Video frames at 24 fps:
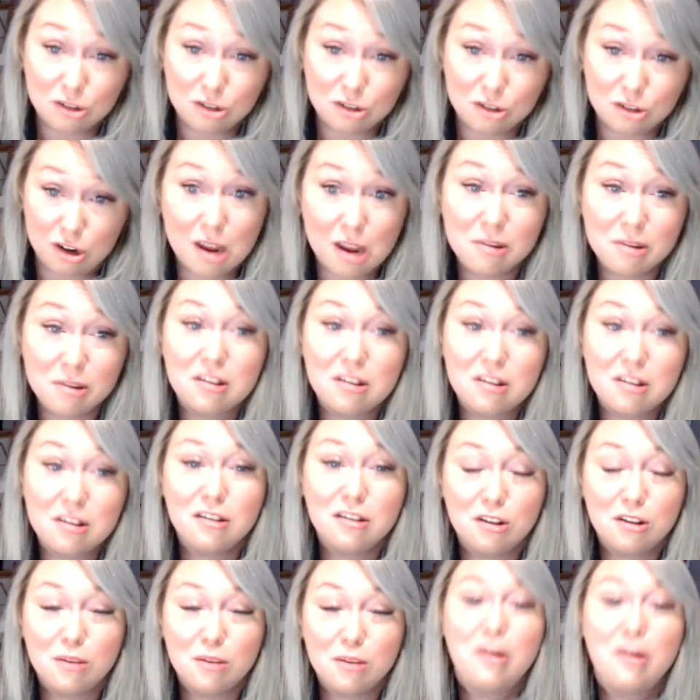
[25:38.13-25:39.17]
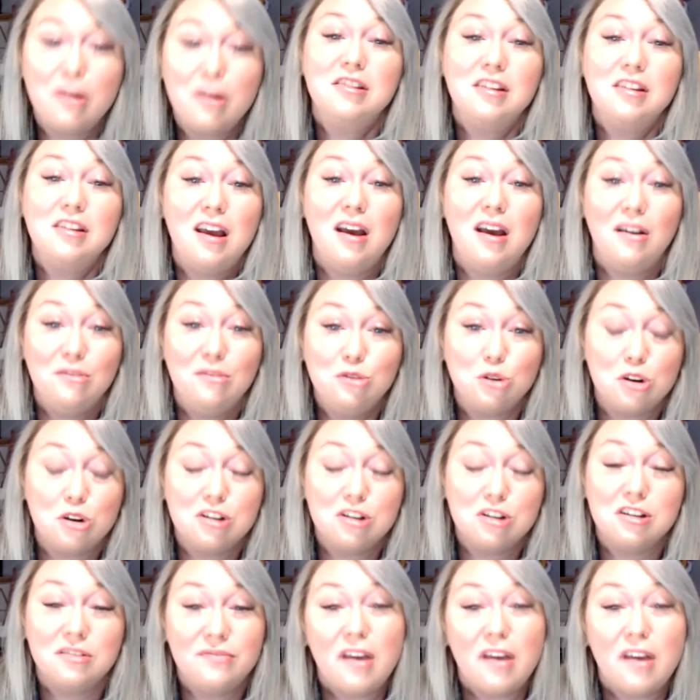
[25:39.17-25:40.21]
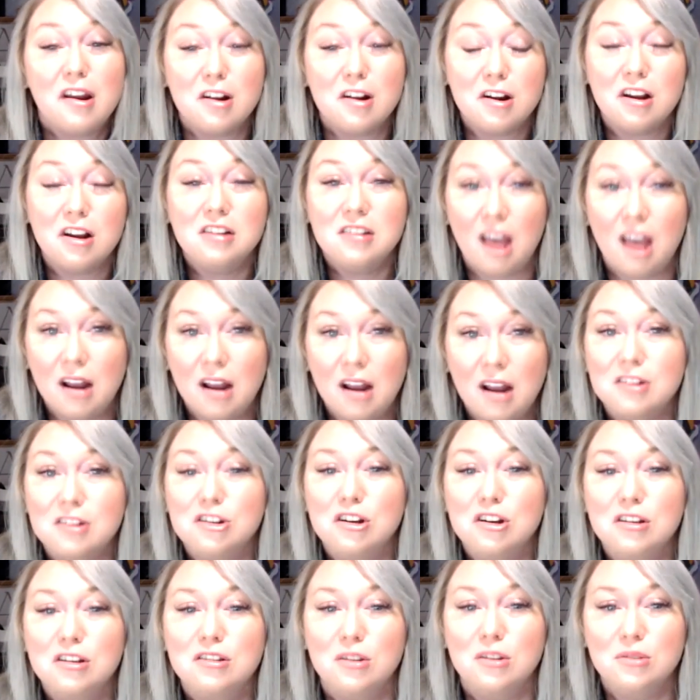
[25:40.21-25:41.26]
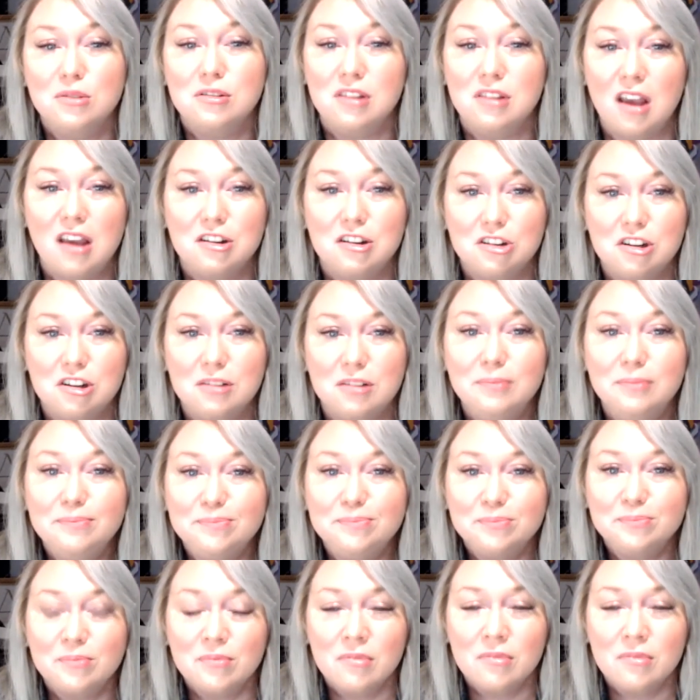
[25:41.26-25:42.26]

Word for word: Jamie is also the president of Georgia's Veterinary Technician Association.